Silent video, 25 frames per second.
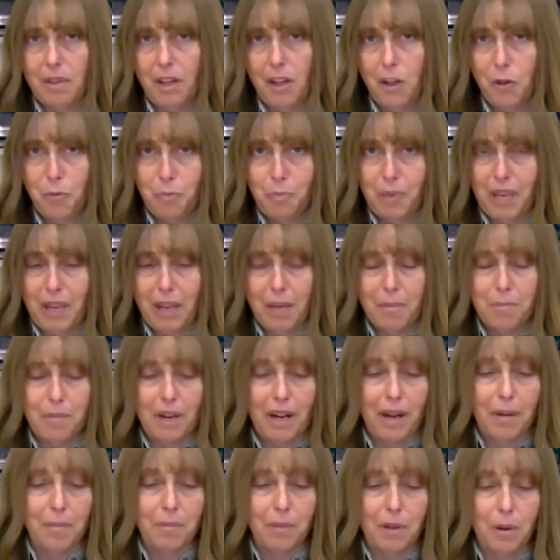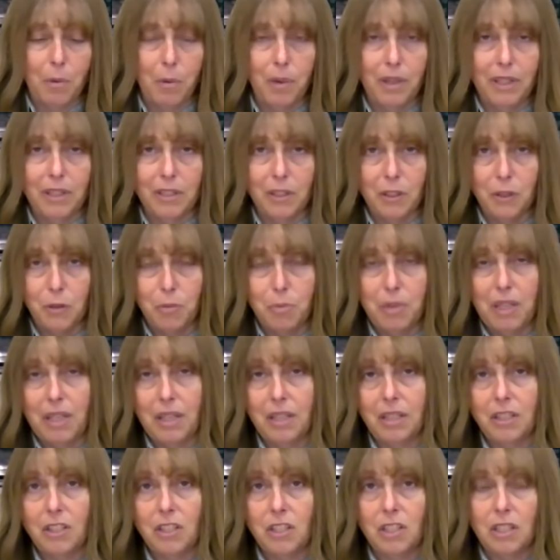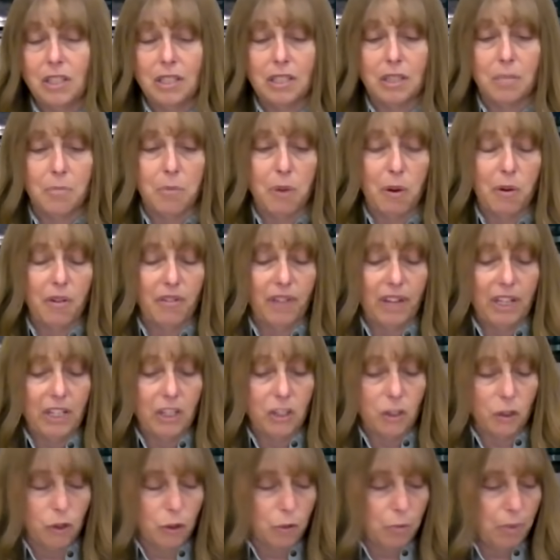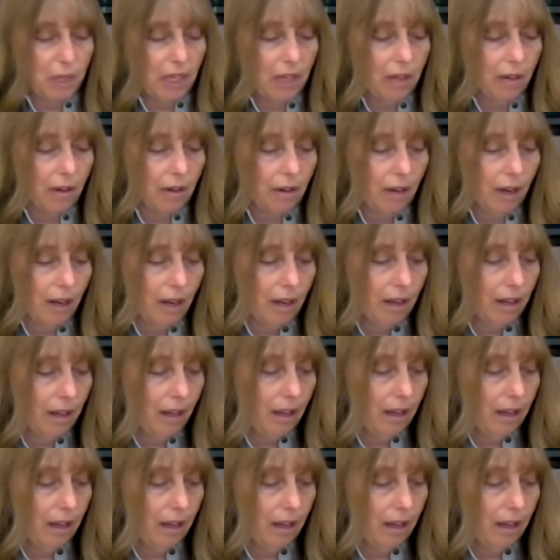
up yet, but I'm going to, because she is a motivational speaker.